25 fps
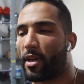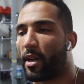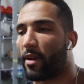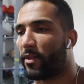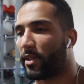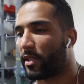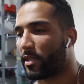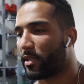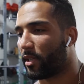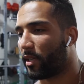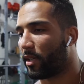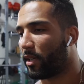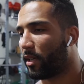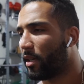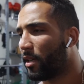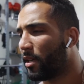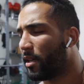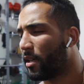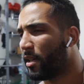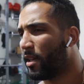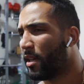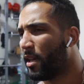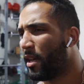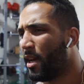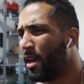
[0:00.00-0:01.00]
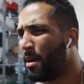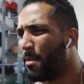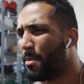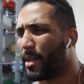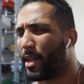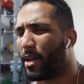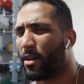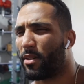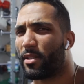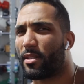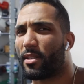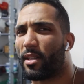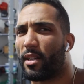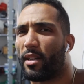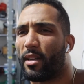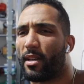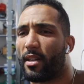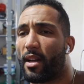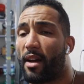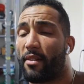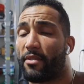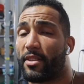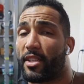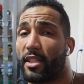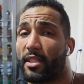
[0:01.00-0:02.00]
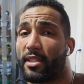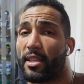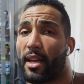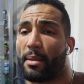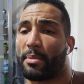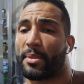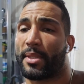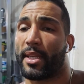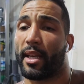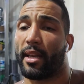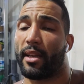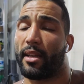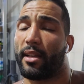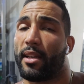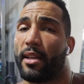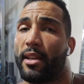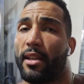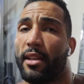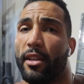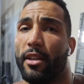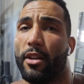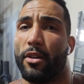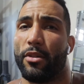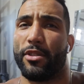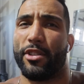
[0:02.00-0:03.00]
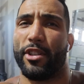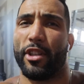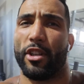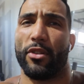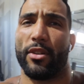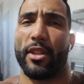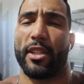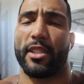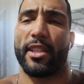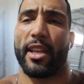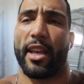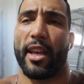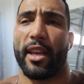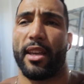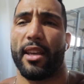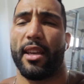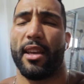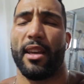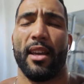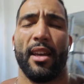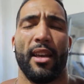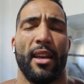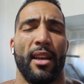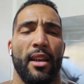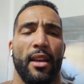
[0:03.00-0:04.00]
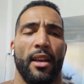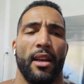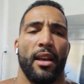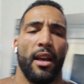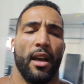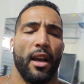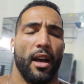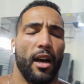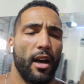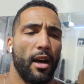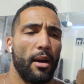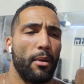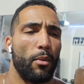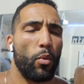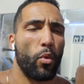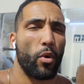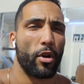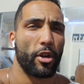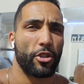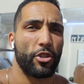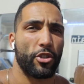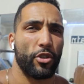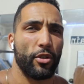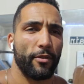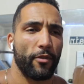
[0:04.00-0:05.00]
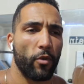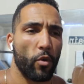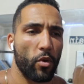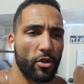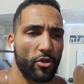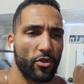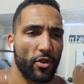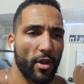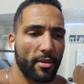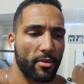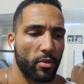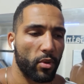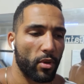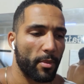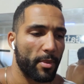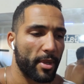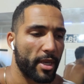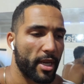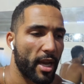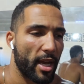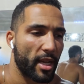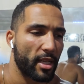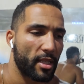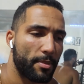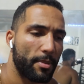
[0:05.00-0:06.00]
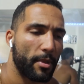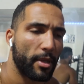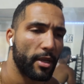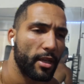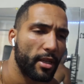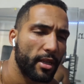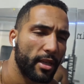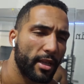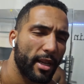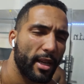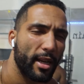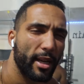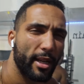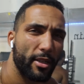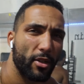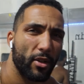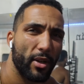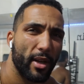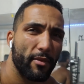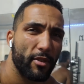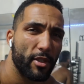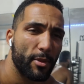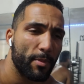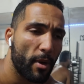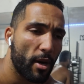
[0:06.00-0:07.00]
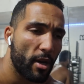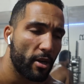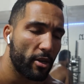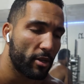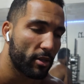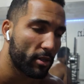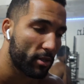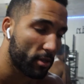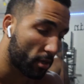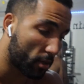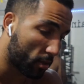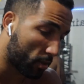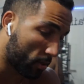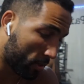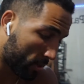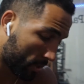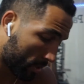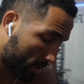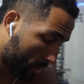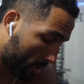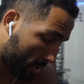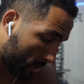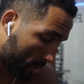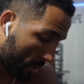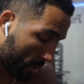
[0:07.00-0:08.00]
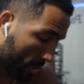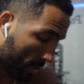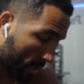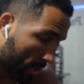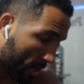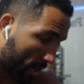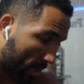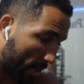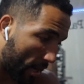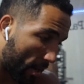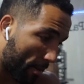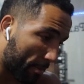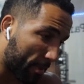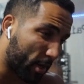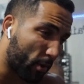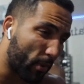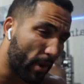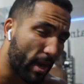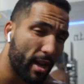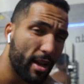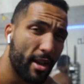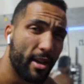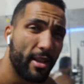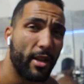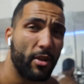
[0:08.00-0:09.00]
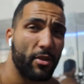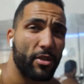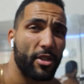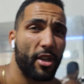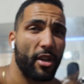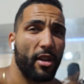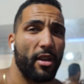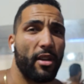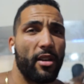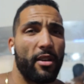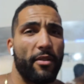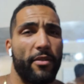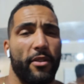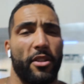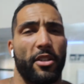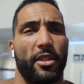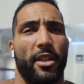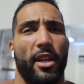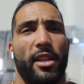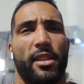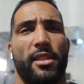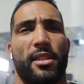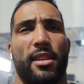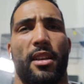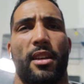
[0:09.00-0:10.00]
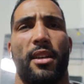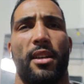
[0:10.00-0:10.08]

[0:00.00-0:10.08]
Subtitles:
obviously. But that was obviously a top set, you know, 0 in the tank. 1 or 2 force reps would have been nice, but again, I don't have a spotter. So anyway, that was good, feeling nice.